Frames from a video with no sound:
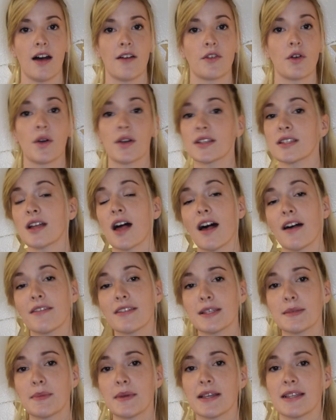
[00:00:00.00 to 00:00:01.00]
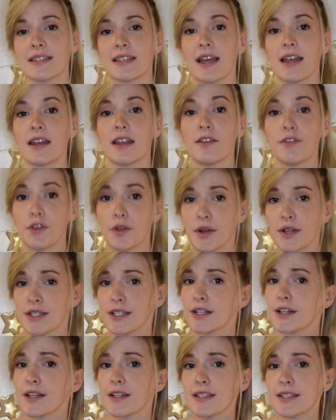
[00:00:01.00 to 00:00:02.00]
Of course, all this being said, if you are
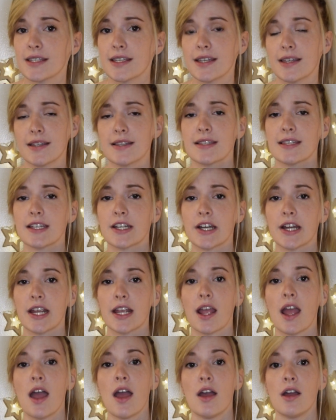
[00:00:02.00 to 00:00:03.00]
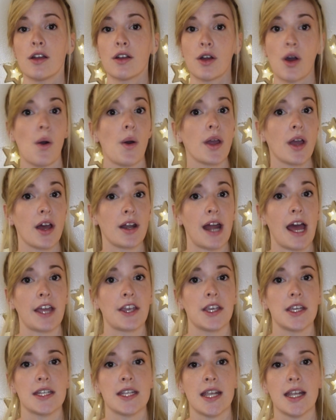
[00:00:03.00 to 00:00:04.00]
seriously considering going on
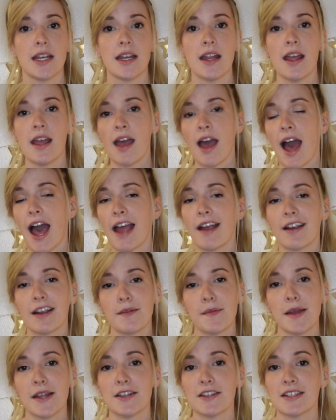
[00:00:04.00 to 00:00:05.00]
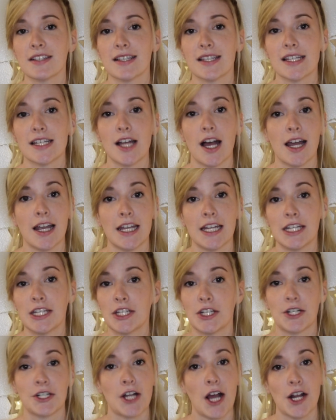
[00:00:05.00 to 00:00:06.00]
Accutane, I recommend just talking
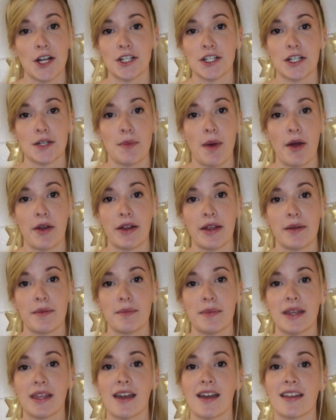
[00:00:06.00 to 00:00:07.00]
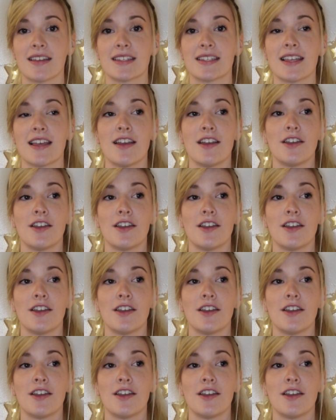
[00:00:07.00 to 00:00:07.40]
to your doctor about it because